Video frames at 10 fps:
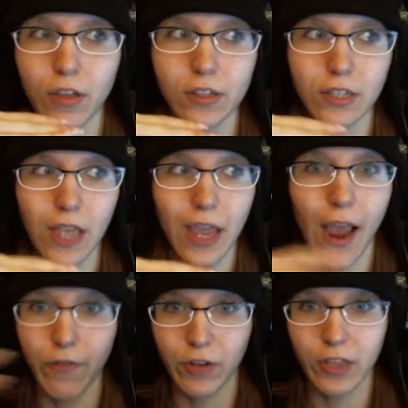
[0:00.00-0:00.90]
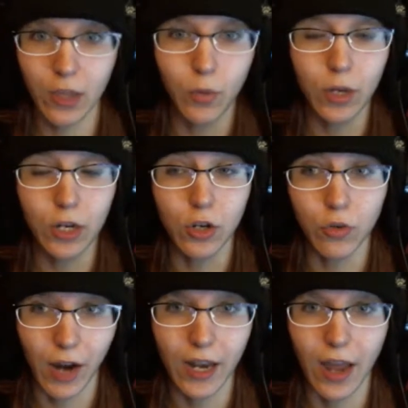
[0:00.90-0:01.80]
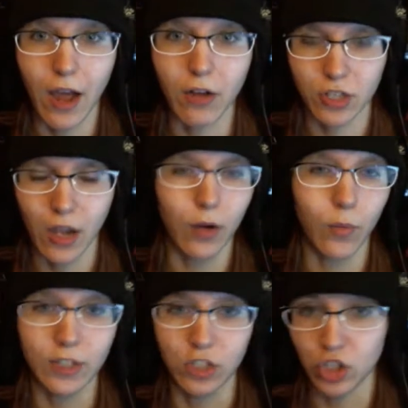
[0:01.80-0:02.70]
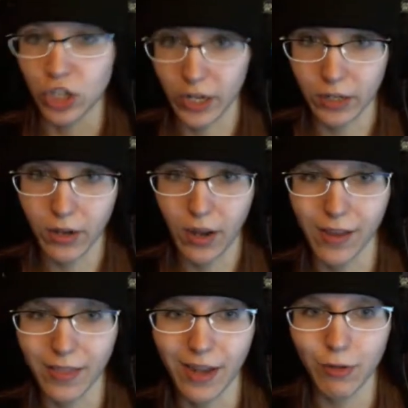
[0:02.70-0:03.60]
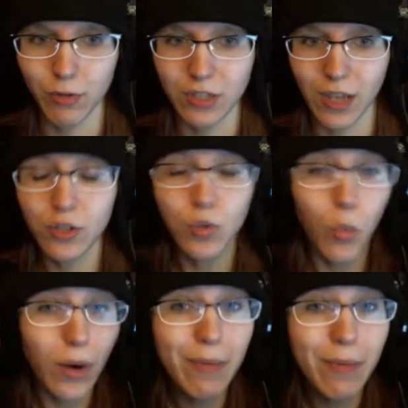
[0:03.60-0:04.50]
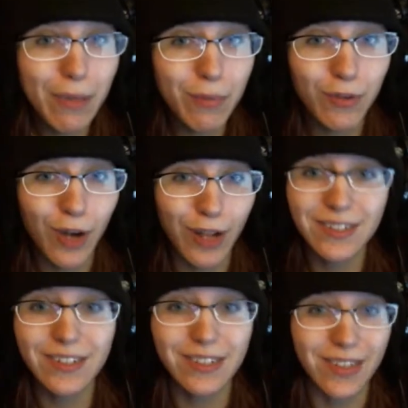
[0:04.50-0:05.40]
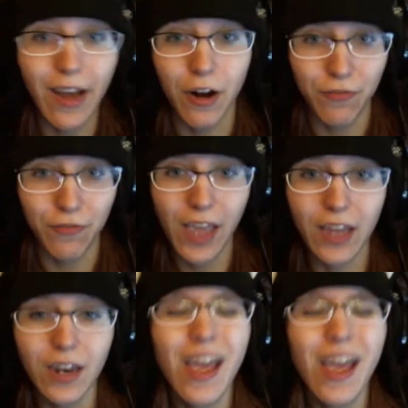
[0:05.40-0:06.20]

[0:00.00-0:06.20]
say, everything we knew right now just kind of went to shit, and then it was like 20 people got to decide our fate?